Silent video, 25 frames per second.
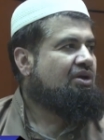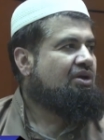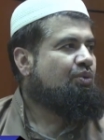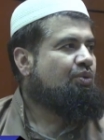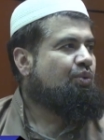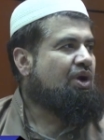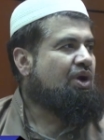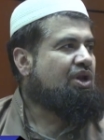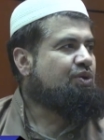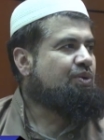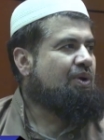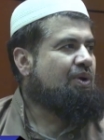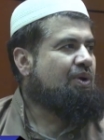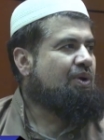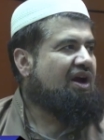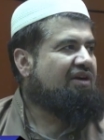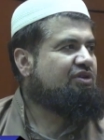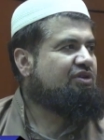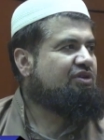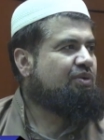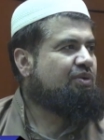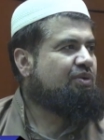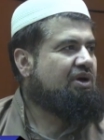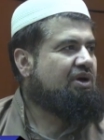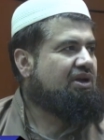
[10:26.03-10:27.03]
When you have
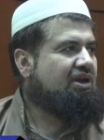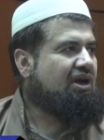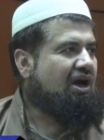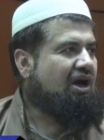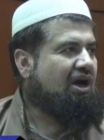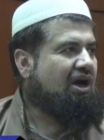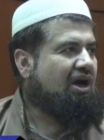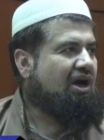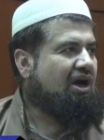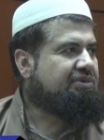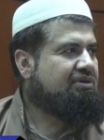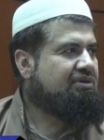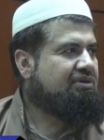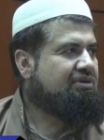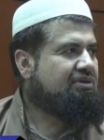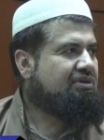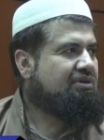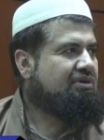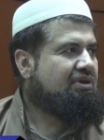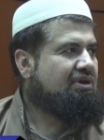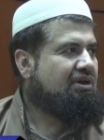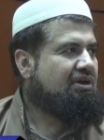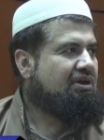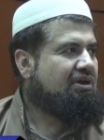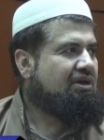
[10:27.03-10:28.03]
the word abd,
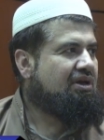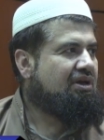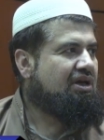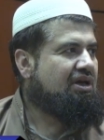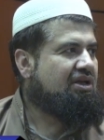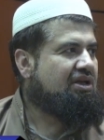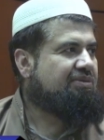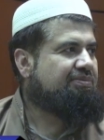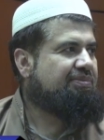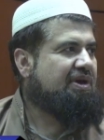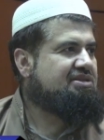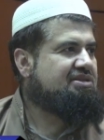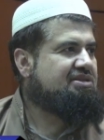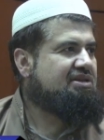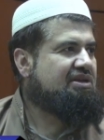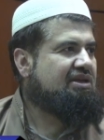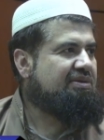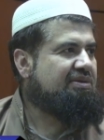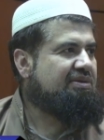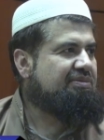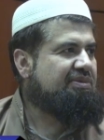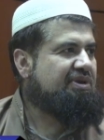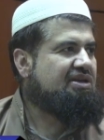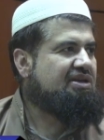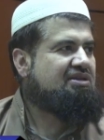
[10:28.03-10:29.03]
it
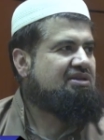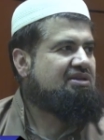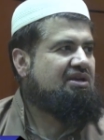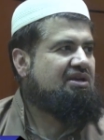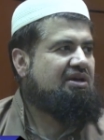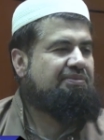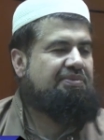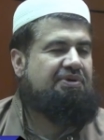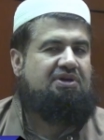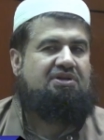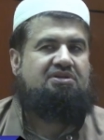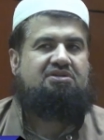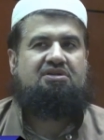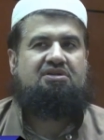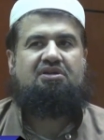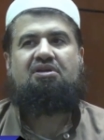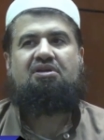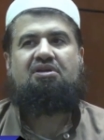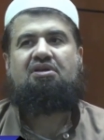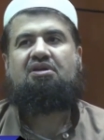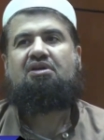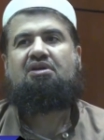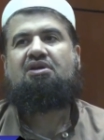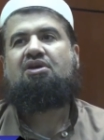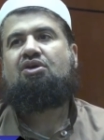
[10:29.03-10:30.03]
basically means a
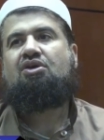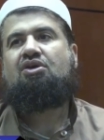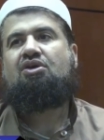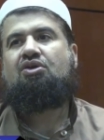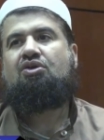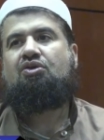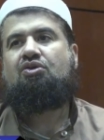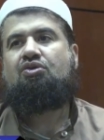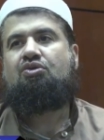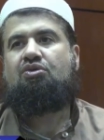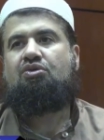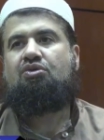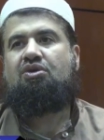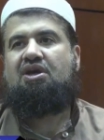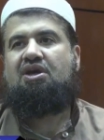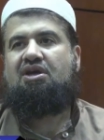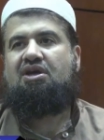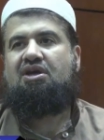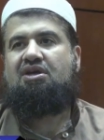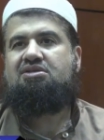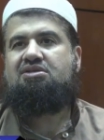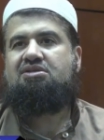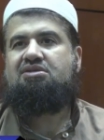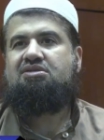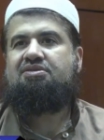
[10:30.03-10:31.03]
person who
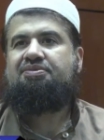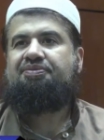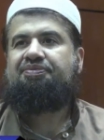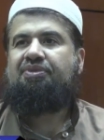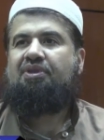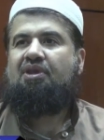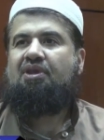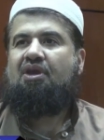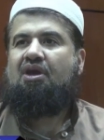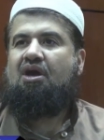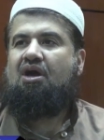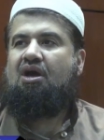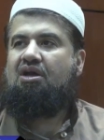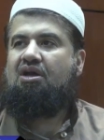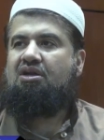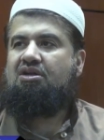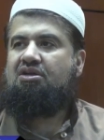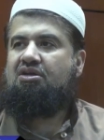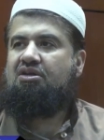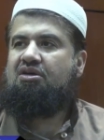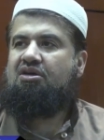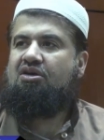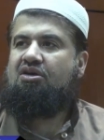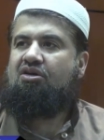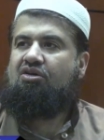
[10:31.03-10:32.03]
is under
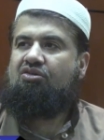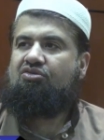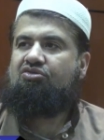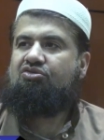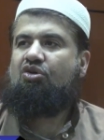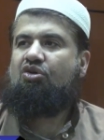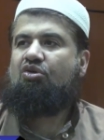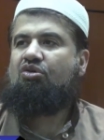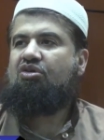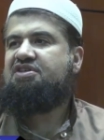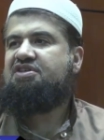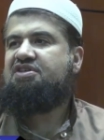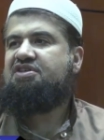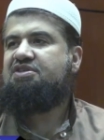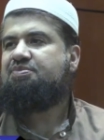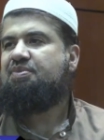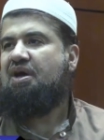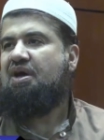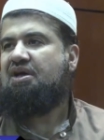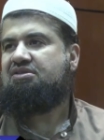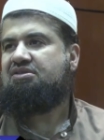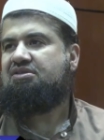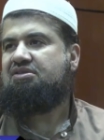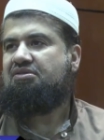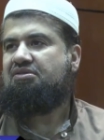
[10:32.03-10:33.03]
the control of his
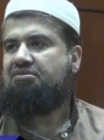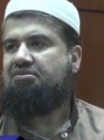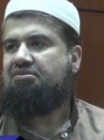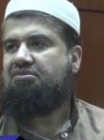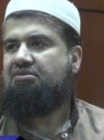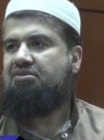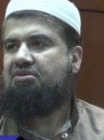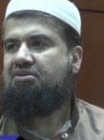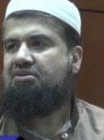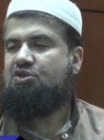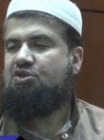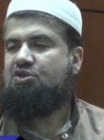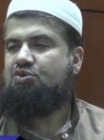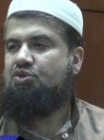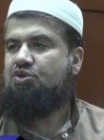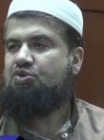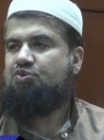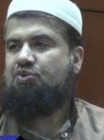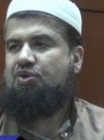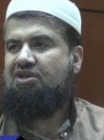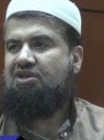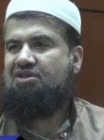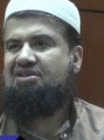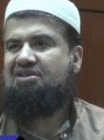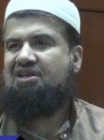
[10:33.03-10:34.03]
master. This was
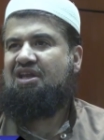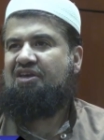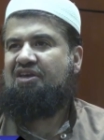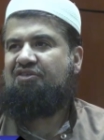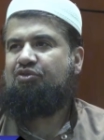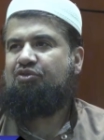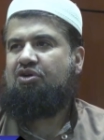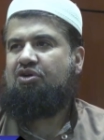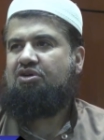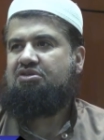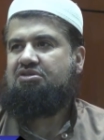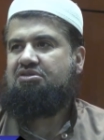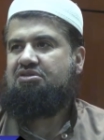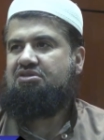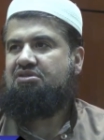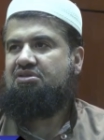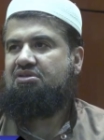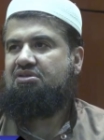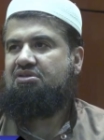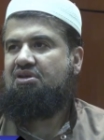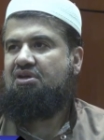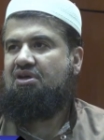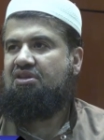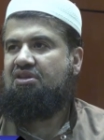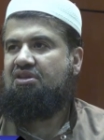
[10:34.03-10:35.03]
what a slave was
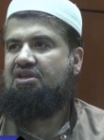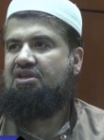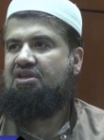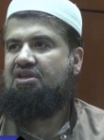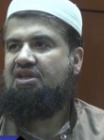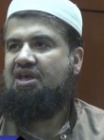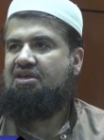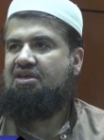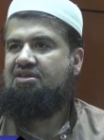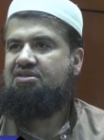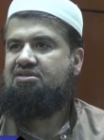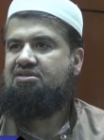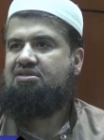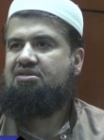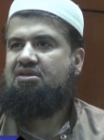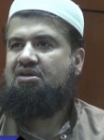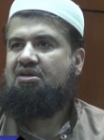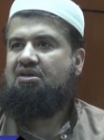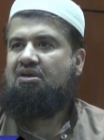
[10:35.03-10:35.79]
in the days